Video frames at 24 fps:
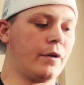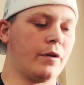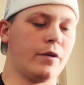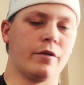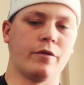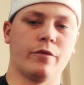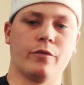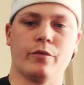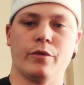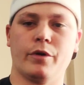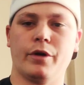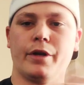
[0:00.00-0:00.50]

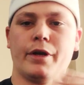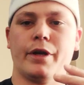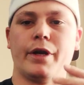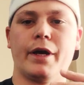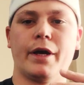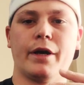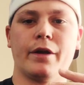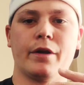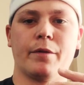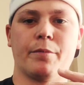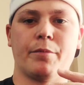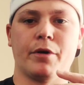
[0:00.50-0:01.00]
run
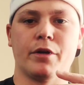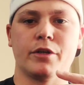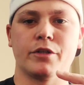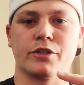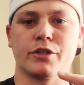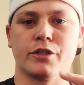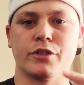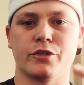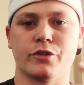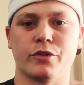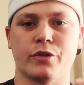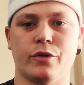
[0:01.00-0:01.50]
down to punch
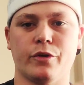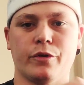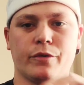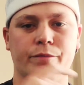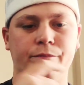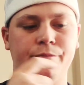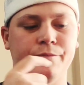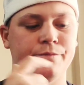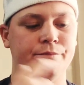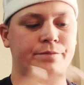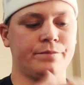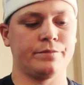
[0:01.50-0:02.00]
control,
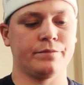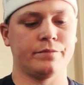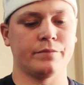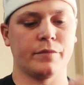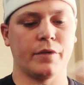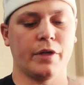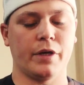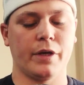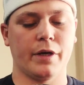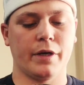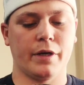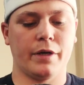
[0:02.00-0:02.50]

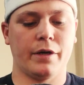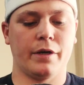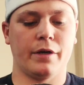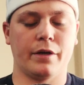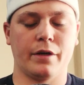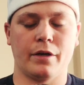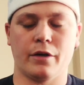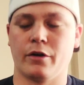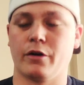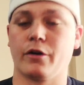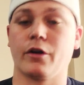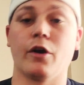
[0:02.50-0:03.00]

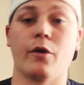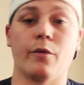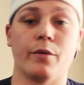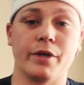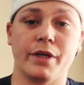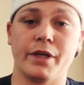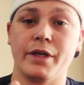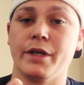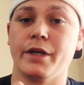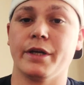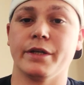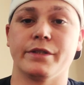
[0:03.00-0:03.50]
or go into
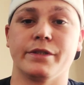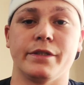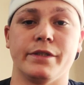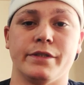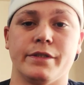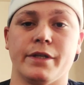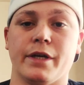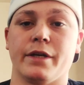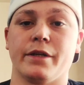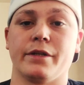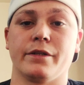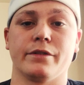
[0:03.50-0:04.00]
ESC
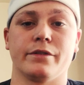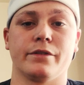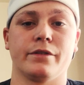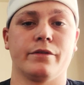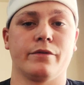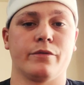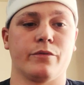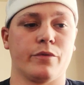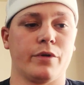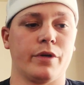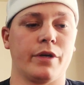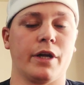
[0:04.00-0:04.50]
settings,
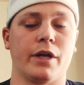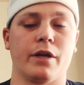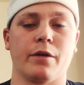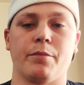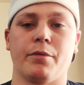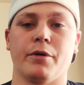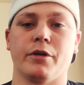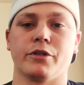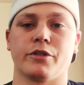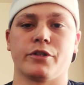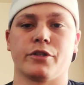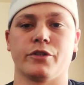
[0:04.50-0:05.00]
run down to
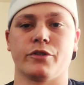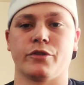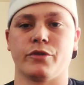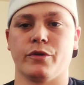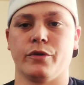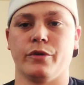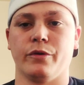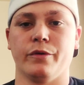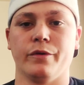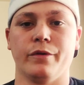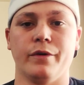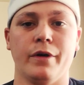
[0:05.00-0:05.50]
punch
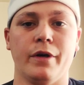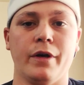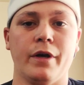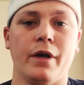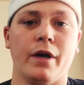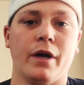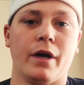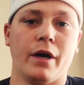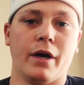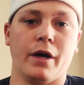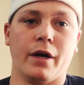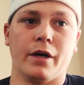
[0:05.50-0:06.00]
control,
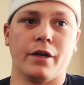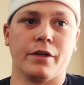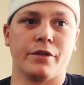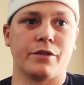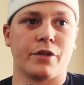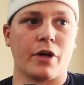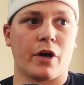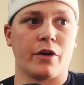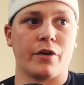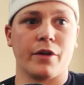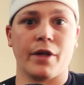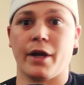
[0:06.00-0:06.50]

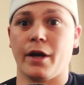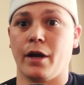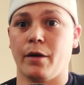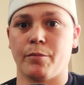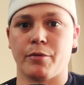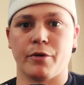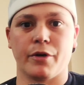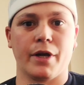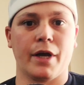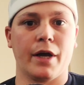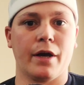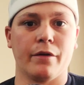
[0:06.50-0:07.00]
turn that up
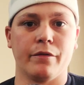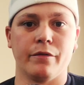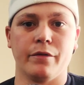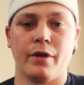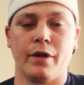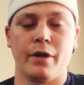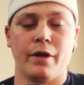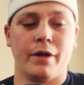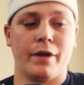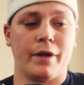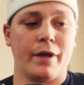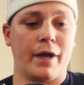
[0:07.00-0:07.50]
or down,
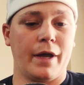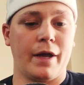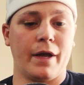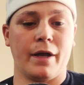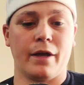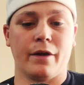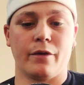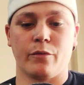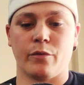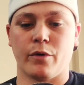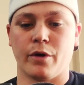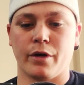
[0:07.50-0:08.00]

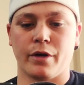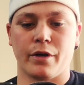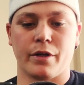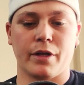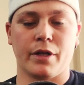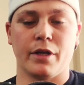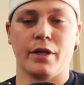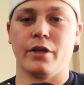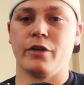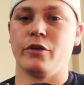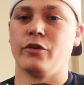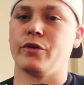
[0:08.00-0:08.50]
and run it
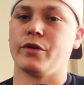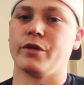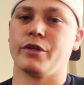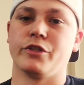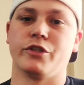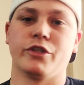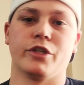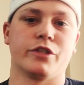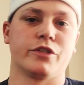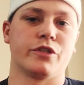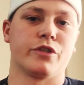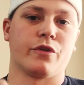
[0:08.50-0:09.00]
again. You can
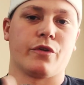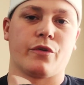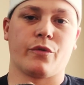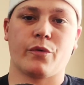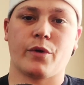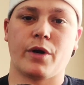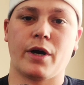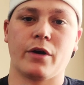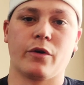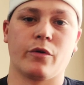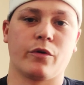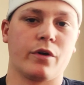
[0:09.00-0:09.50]
adjust your
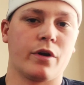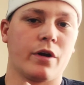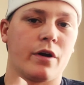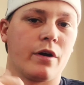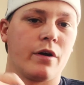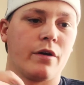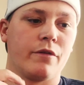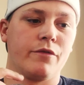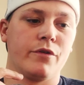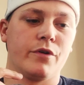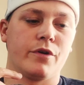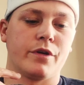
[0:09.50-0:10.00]
throttle
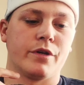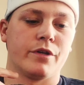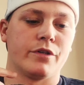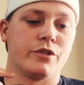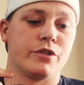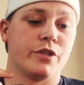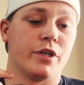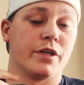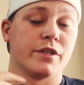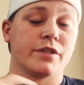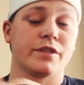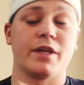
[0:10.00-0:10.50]
curve. You can
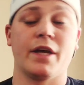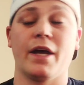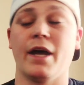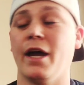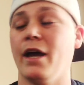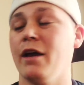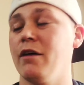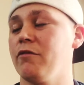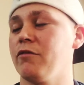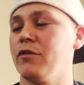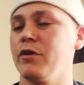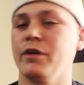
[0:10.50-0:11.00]
adjust
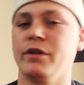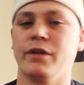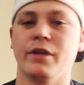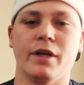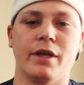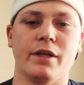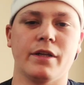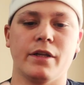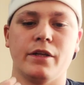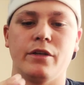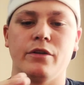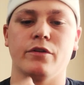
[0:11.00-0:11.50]

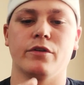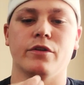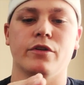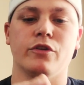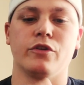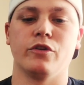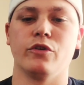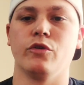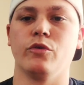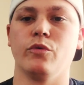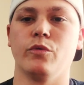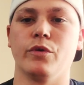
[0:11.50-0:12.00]
everything that you can
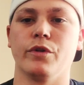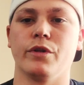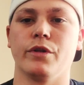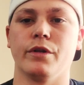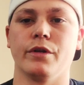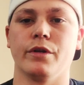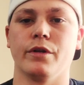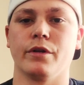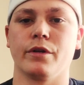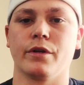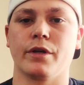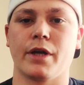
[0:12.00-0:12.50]
do with
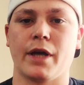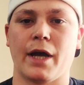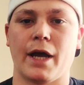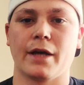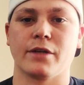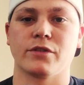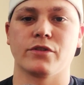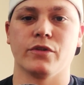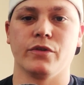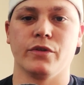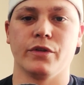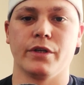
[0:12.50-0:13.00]
the
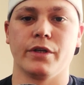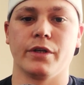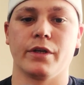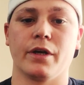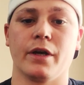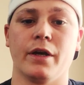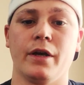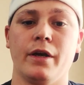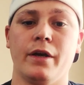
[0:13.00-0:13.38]
Castle Link.